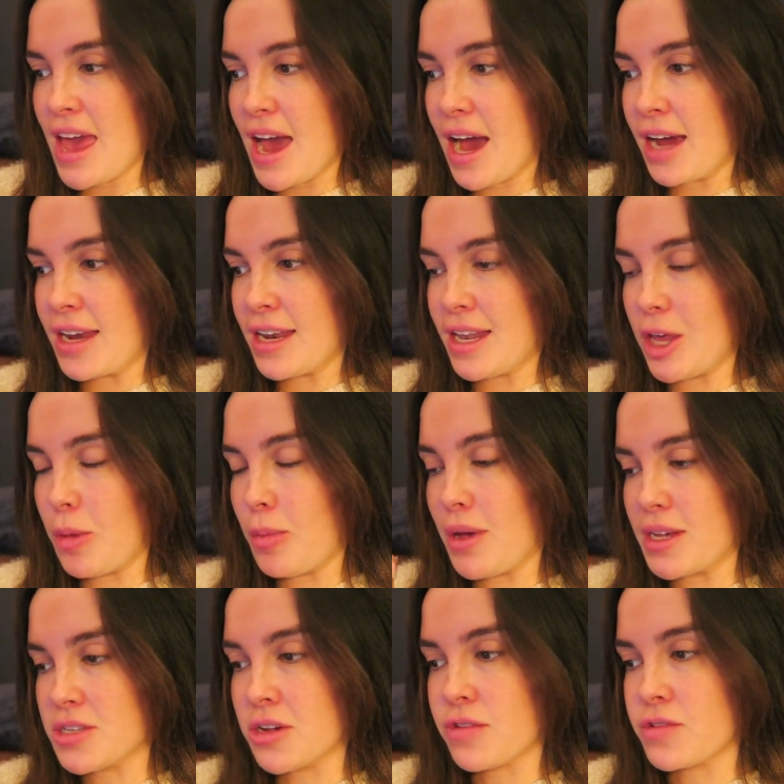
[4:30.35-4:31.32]
and a little bit
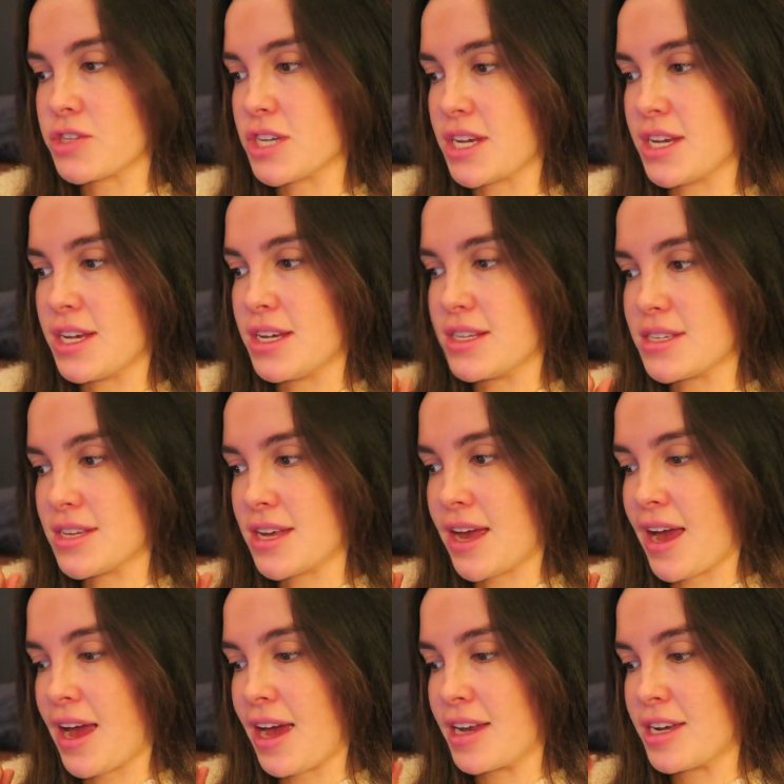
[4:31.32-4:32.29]
of soft cheese,
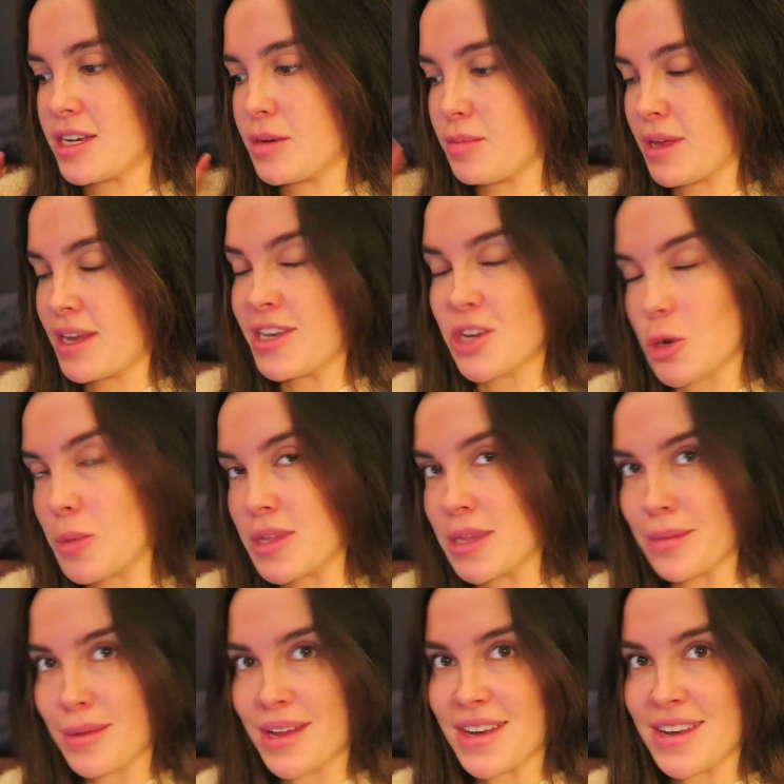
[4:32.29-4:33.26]
and blend it up in
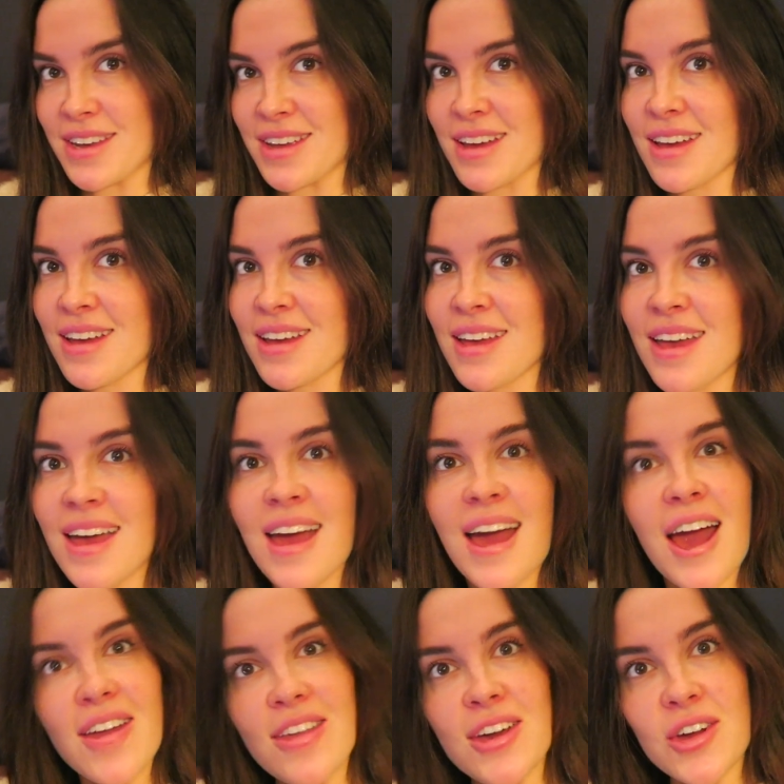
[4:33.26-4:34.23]
the blender
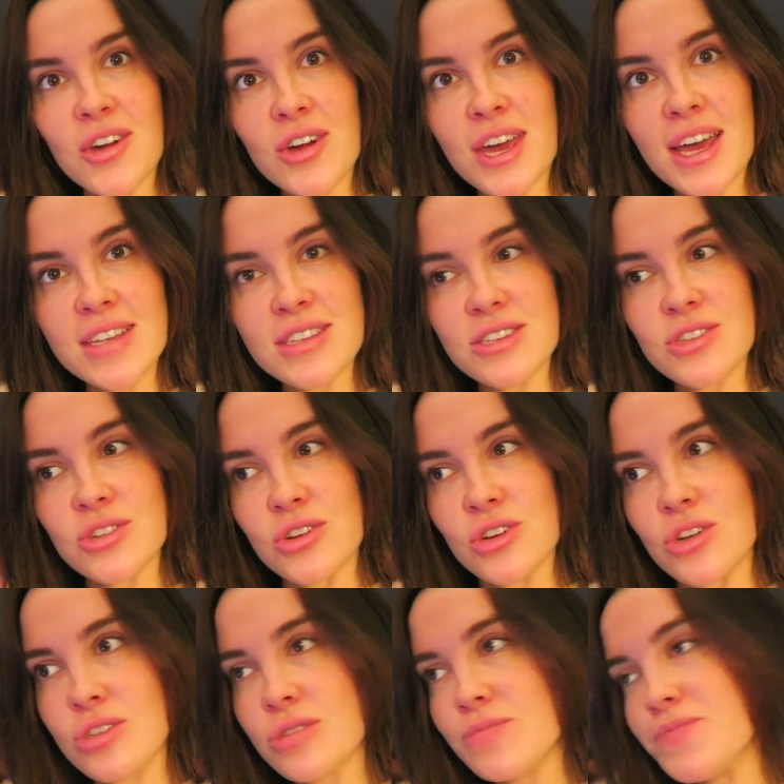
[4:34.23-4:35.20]
and then cook it as a
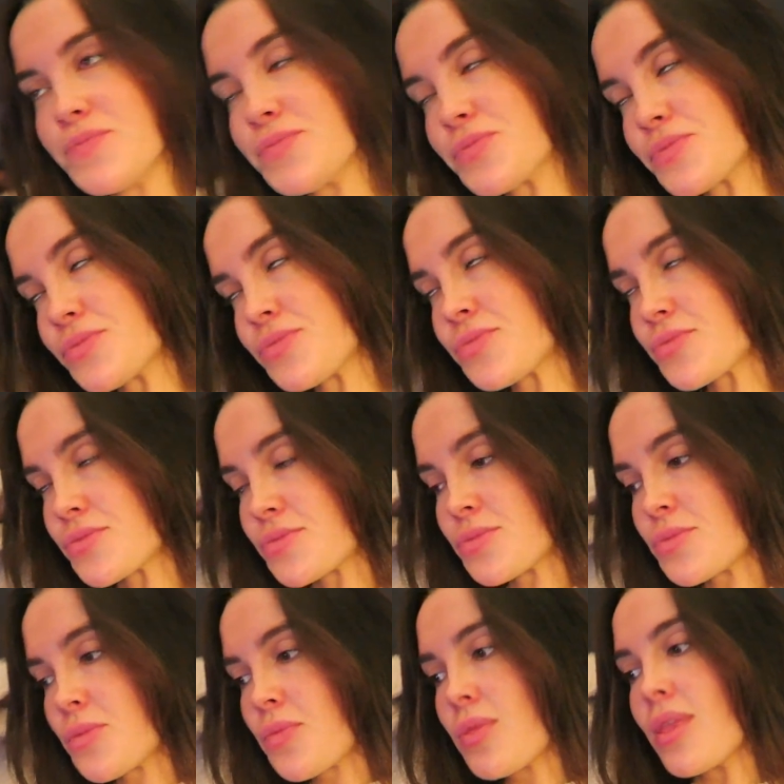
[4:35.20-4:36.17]
sauce.
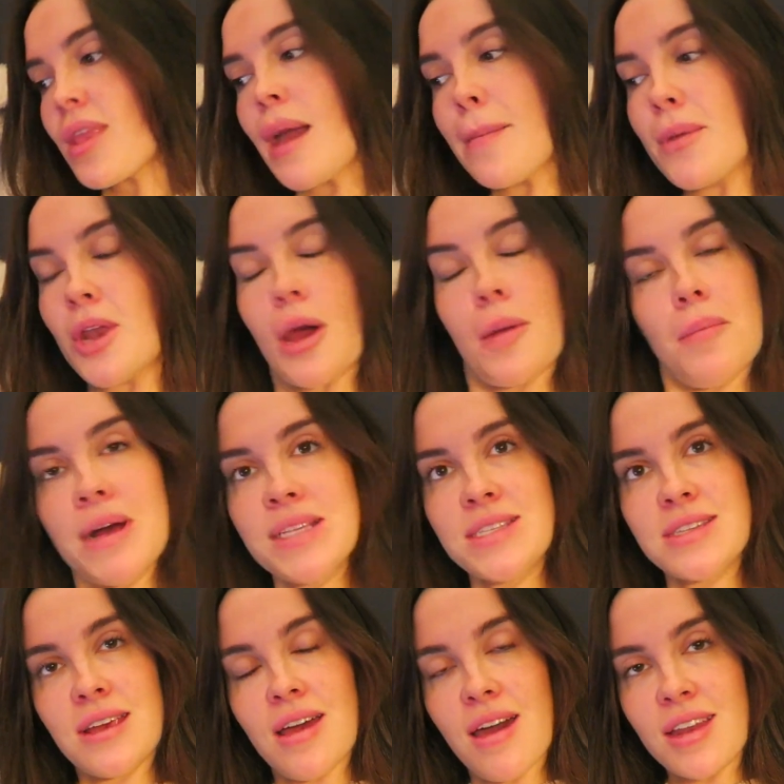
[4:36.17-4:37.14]
Put it on
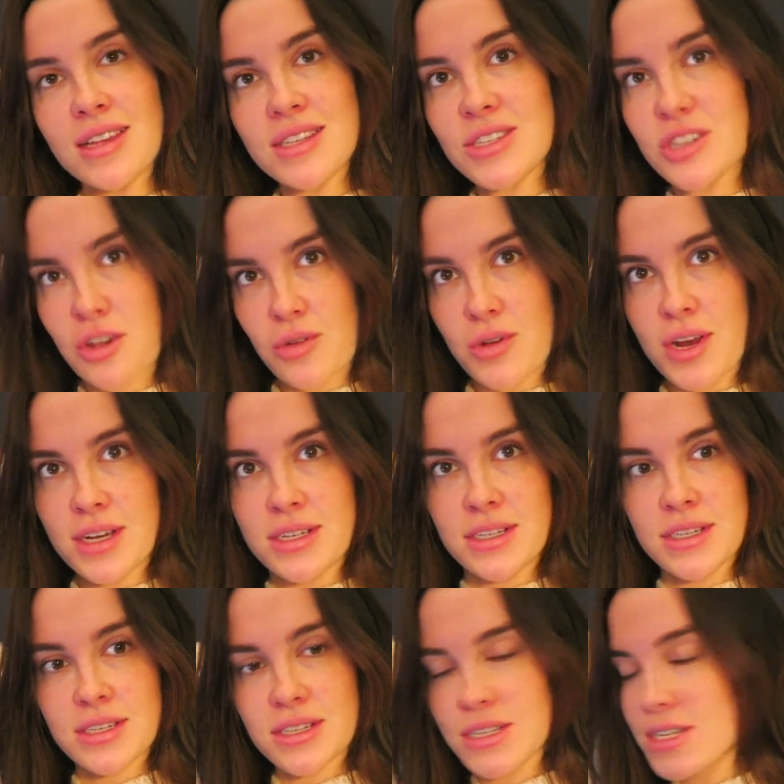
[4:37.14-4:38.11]
pasta and it's so nice.